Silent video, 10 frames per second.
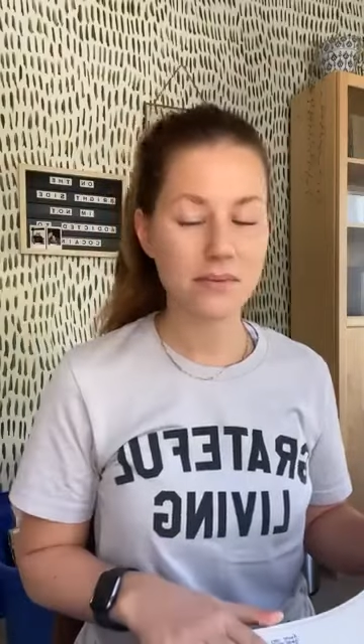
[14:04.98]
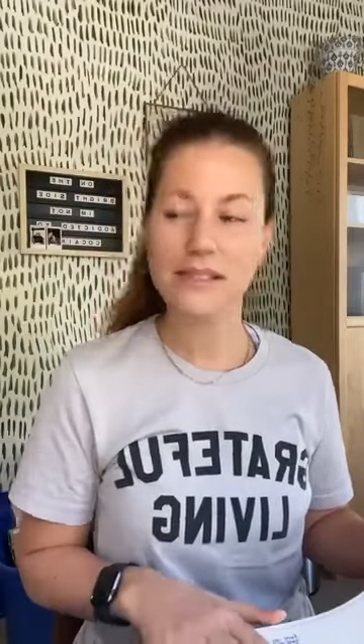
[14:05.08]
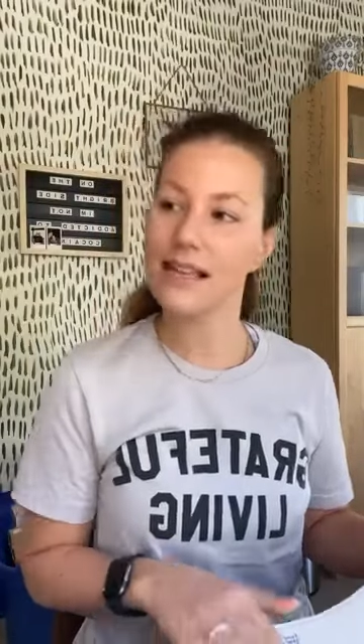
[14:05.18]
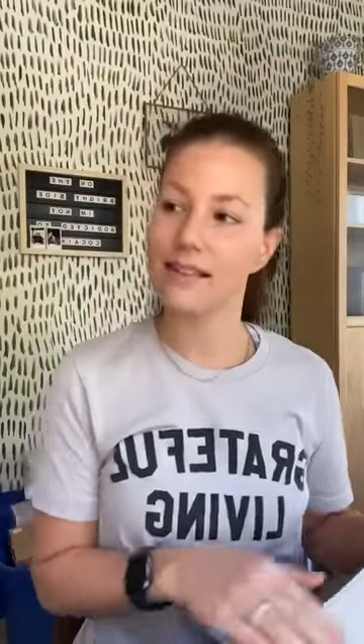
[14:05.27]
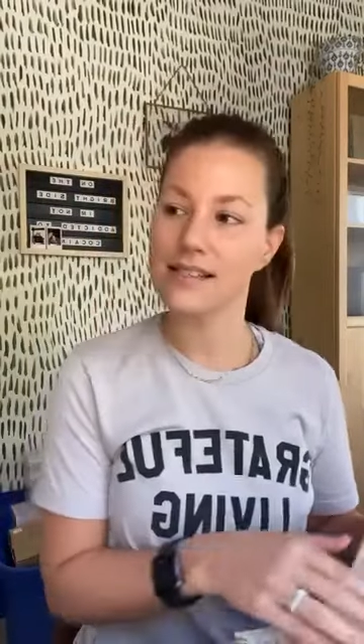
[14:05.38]
what
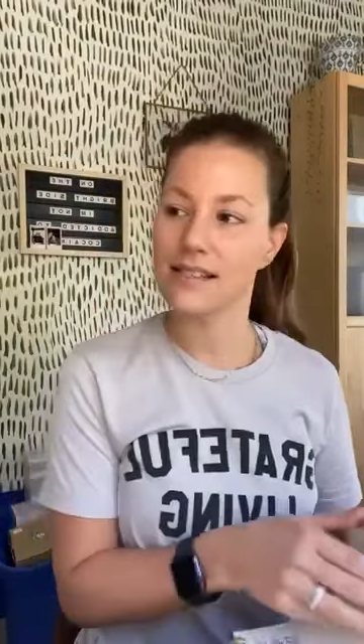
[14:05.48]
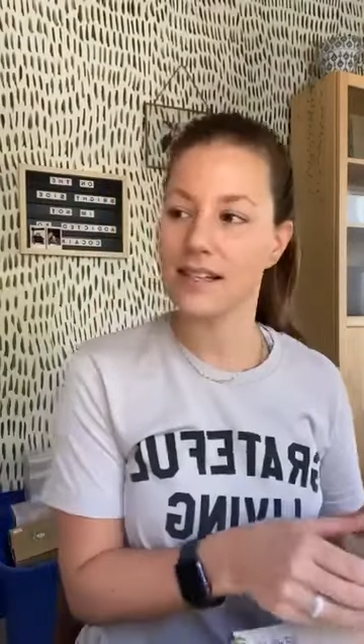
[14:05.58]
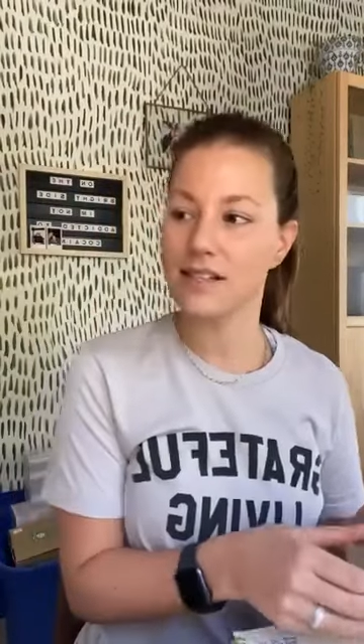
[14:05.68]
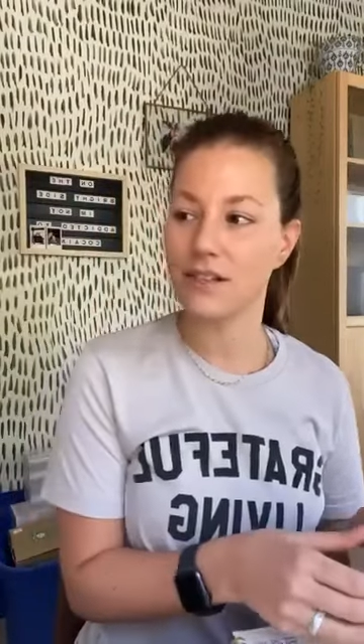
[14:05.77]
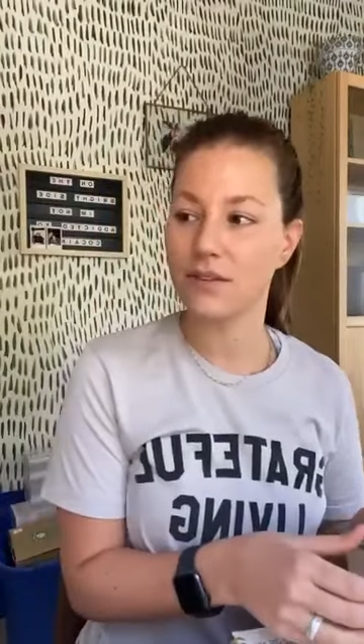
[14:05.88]
was I
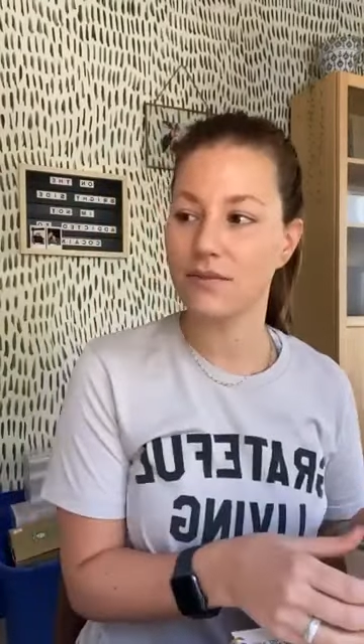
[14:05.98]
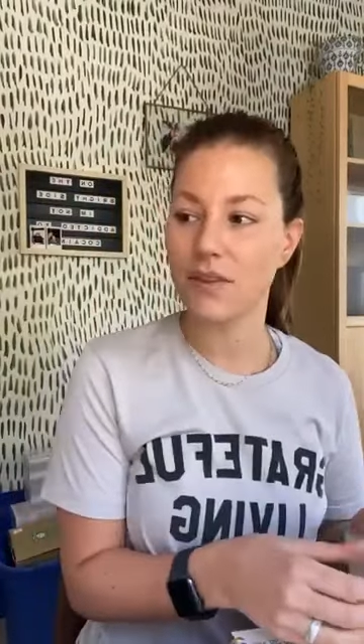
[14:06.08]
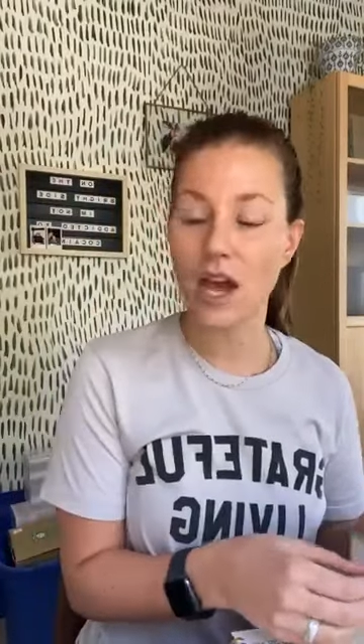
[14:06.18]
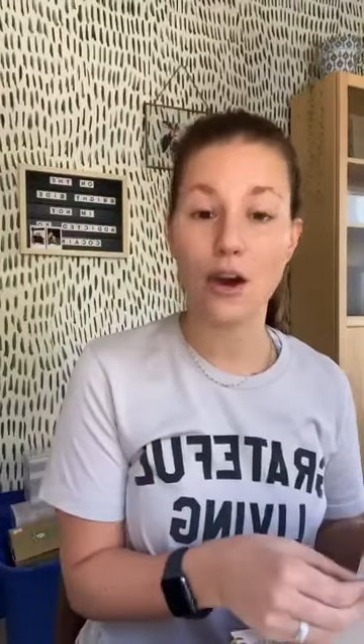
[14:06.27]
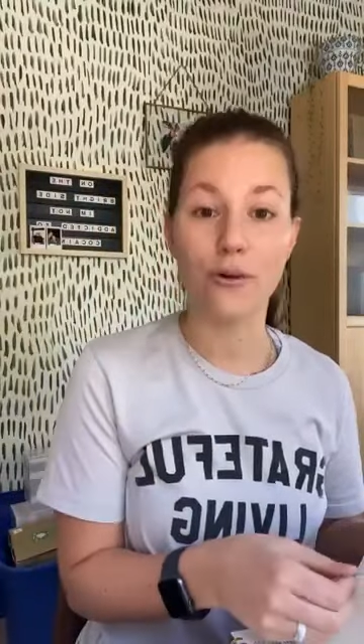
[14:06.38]
listening to?
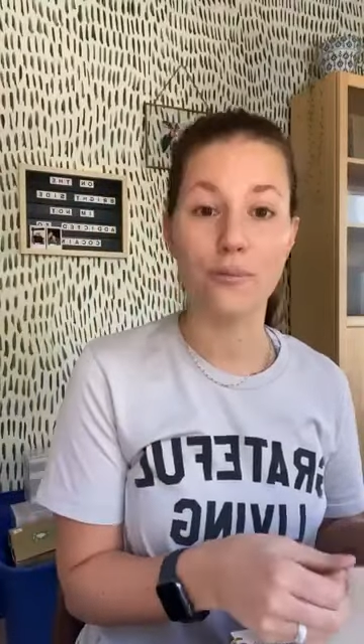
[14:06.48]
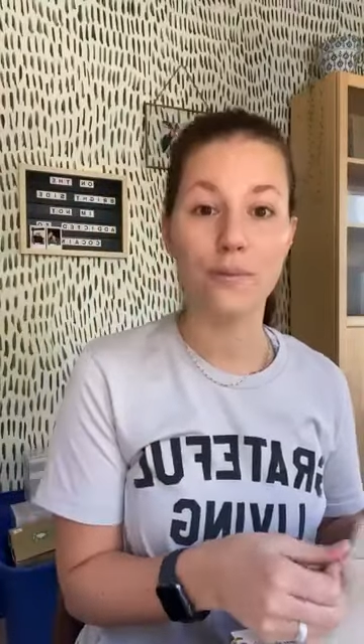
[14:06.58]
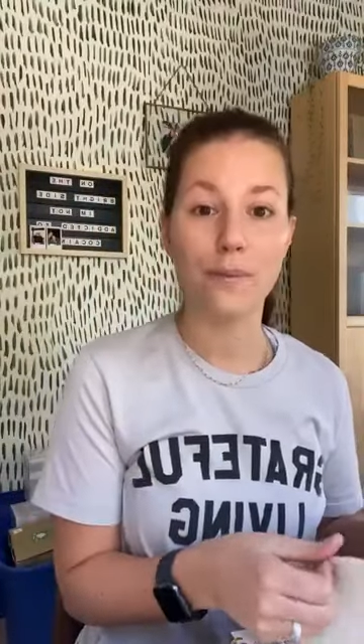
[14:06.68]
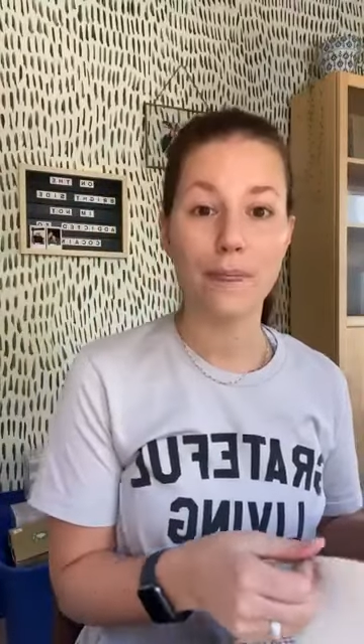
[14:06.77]
Oh,